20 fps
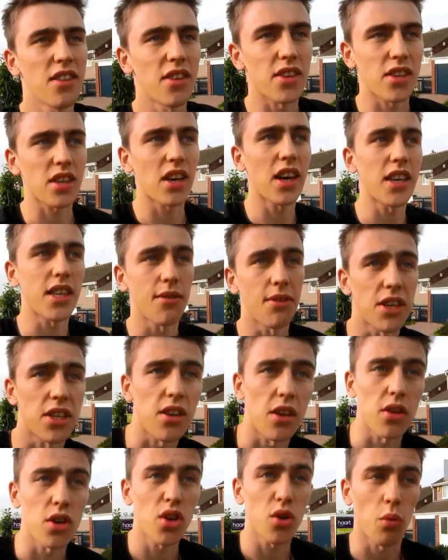size of it.
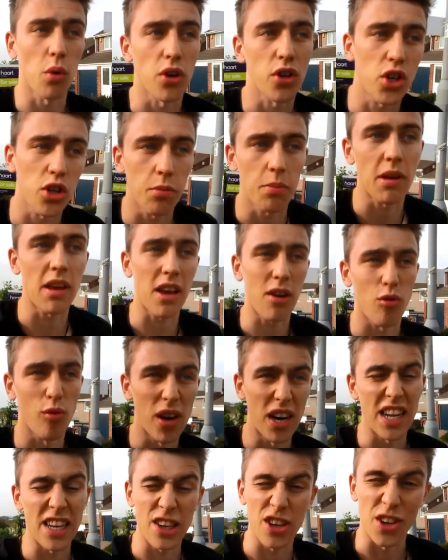So the other one should be
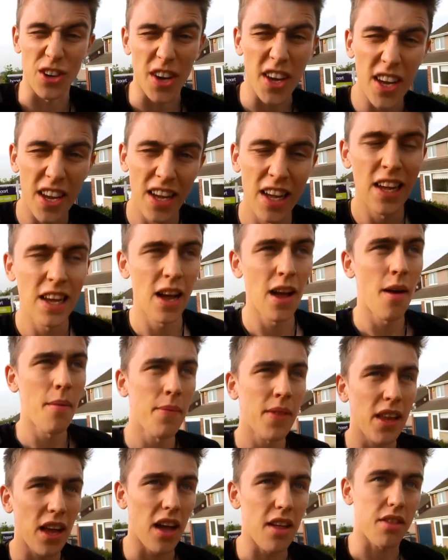really good,
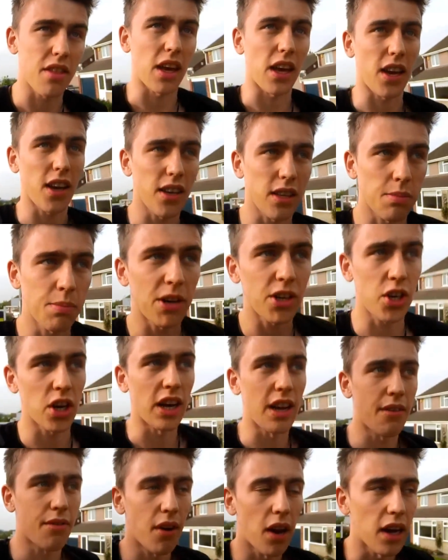I think. Especially
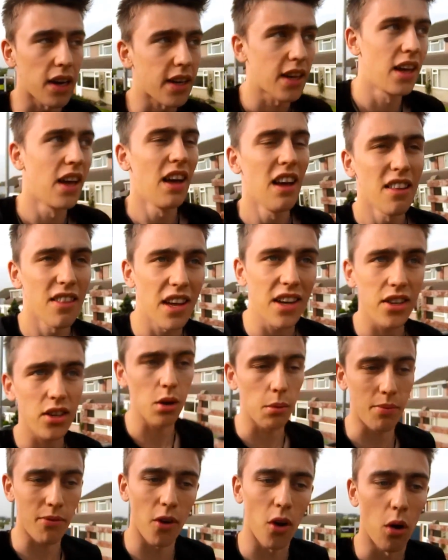if like, that
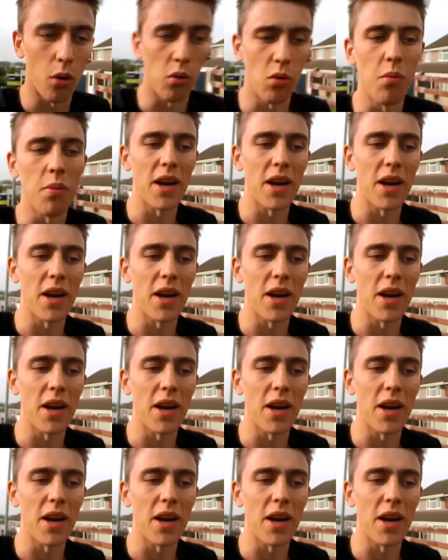top floor will